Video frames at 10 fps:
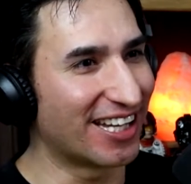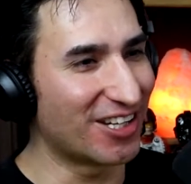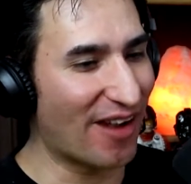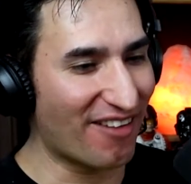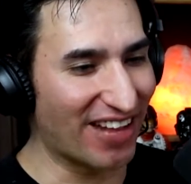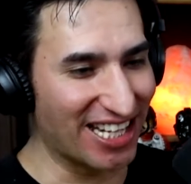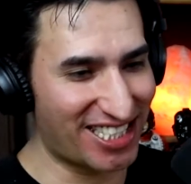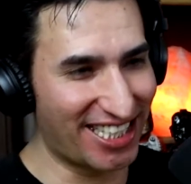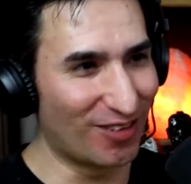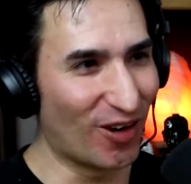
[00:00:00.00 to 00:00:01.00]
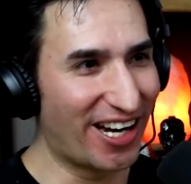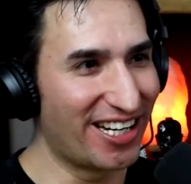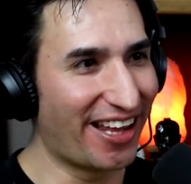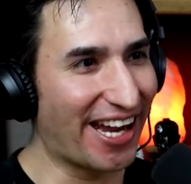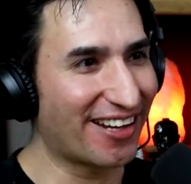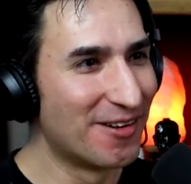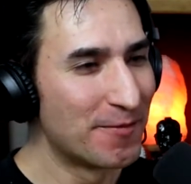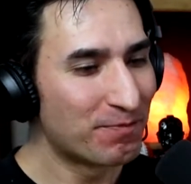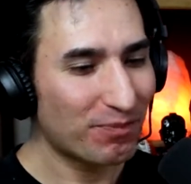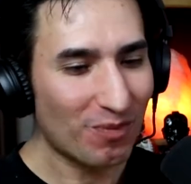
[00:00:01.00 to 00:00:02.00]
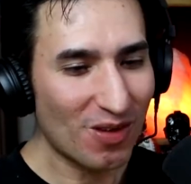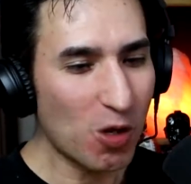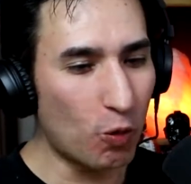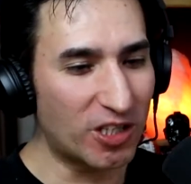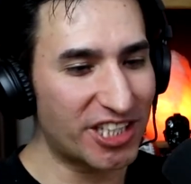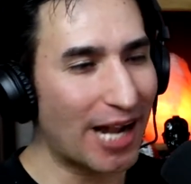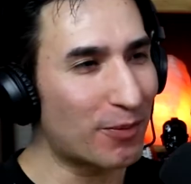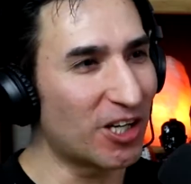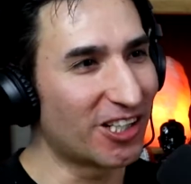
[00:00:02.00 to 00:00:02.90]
And then you have that scene where he like, where Jack